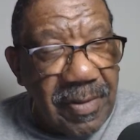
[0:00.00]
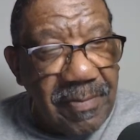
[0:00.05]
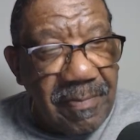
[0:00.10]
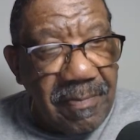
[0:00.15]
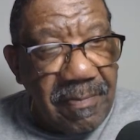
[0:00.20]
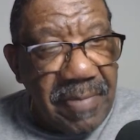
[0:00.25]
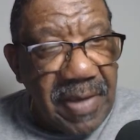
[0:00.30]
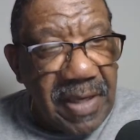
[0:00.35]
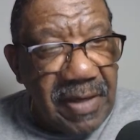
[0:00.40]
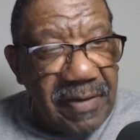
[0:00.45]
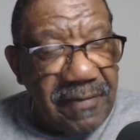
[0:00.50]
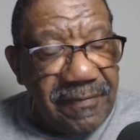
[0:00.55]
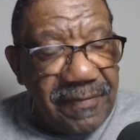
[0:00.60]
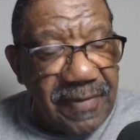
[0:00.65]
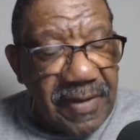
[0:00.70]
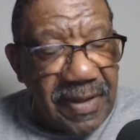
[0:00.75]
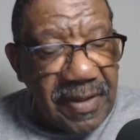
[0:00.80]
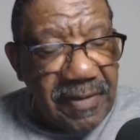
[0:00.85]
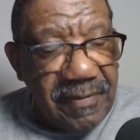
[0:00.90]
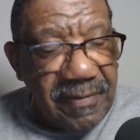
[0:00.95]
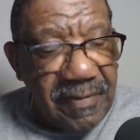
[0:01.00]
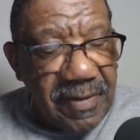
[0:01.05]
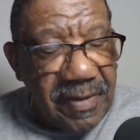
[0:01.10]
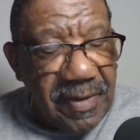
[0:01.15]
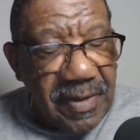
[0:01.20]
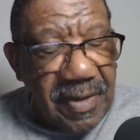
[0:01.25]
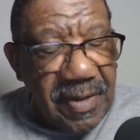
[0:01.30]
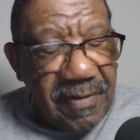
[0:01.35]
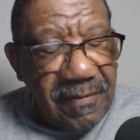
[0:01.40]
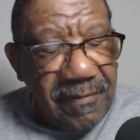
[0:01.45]
benefited
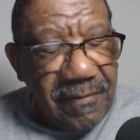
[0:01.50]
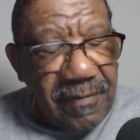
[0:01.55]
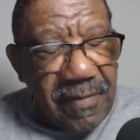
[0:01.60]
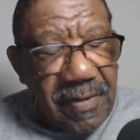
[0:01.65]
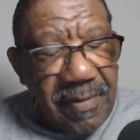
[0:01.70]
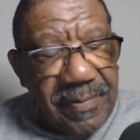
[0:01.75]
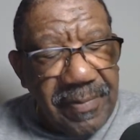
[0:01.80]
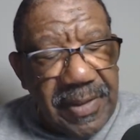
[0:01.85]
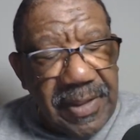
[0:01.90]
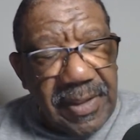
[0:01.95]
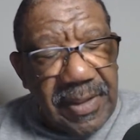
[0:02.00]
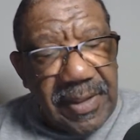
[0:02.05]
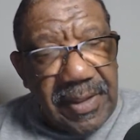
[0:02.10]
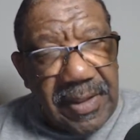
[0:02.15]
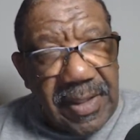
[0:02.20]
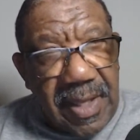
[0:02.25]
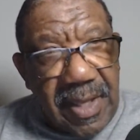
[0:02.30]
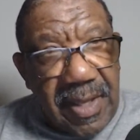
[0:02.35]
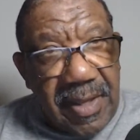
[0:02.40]
from the